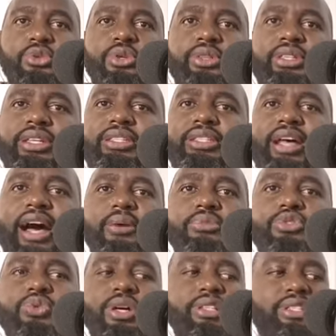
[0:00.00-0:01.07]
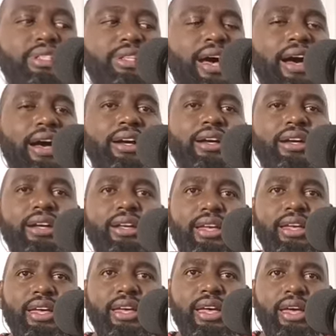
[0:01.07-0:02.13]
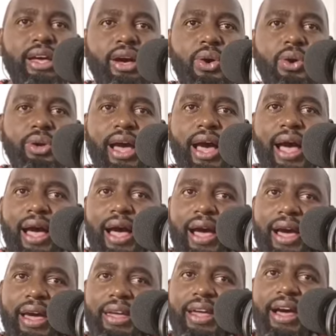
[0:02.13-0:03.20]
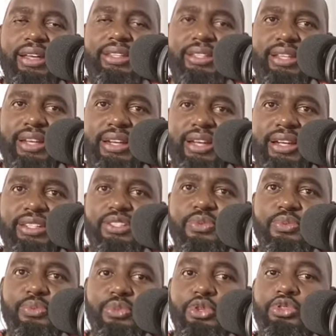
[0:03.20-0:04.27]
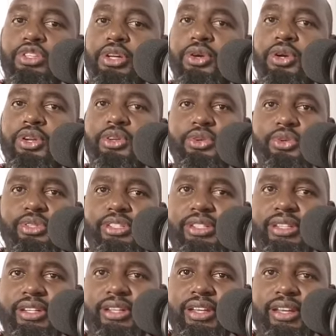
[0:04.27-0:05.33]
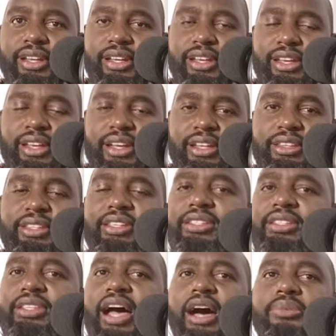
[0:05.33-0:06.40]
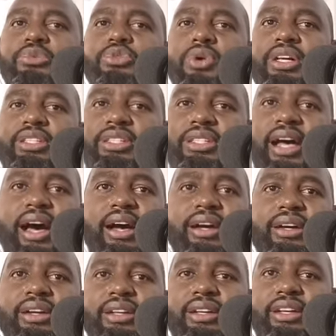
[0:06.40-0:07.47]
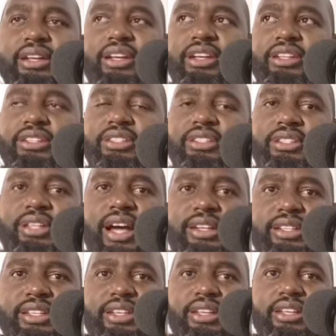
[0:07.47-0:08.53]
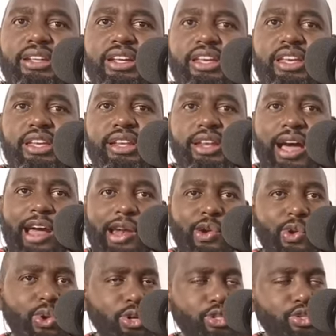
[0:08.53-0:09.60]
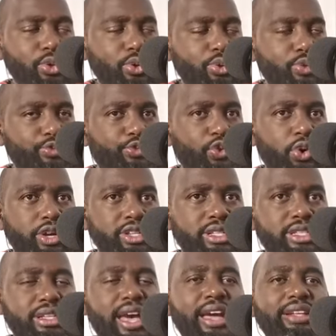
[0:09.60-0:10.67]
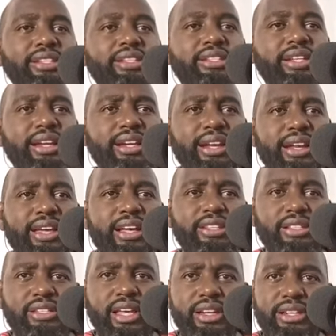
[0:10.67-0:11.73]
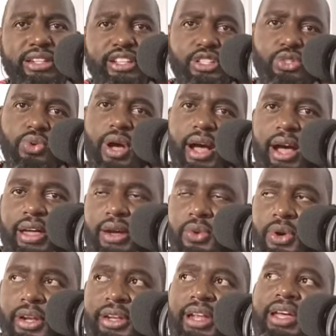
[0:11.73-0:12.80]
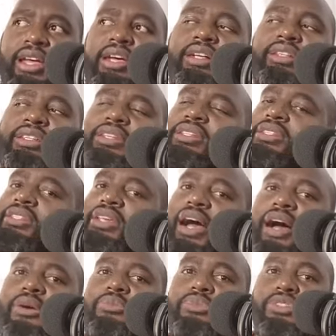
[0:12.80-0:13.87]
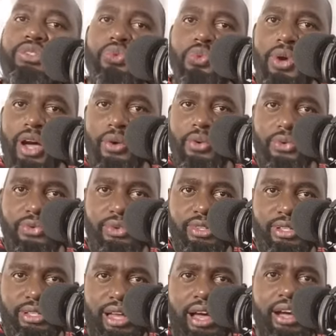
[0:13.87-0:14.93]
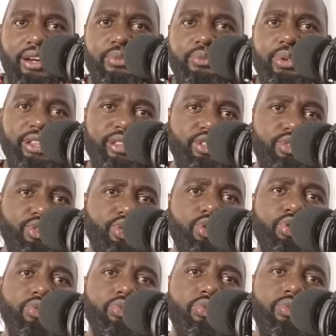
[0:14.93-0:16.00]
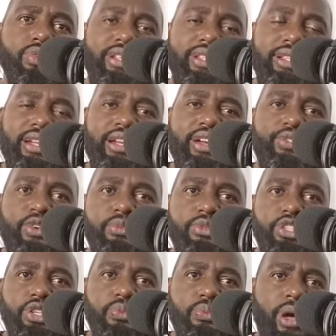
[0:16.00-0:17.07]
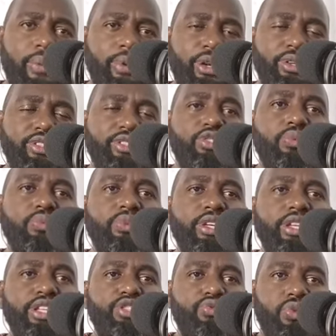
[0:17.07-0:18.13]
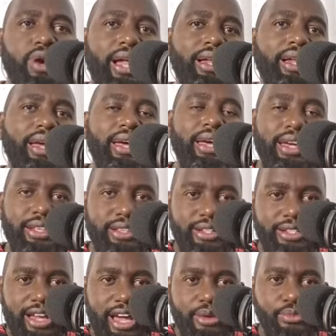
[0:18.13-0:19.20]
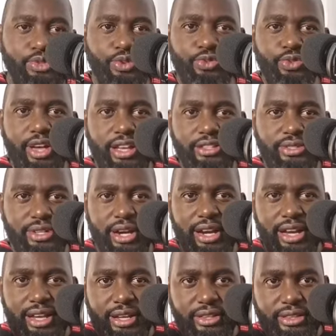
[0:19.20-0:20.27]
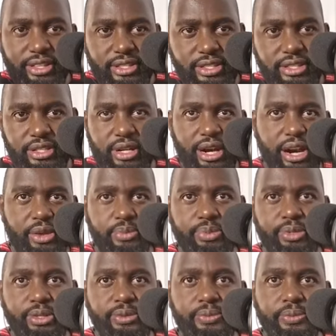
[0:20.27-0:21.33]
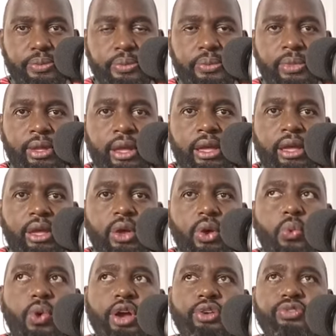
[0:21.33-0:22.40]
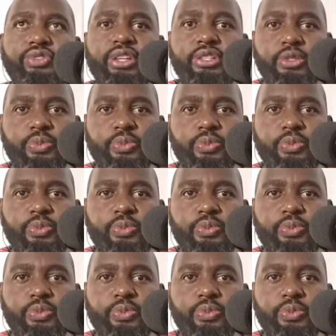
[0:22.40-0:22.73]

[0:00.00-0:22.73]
So these psalms were sung on a high ascendant musical note. These psalms were sung starting in a low tone of voice and steadily ascending to a higher one. These psalms were sung by the Jews who ascended from Babylon to Israel in the times of Ezra the scribe. one of the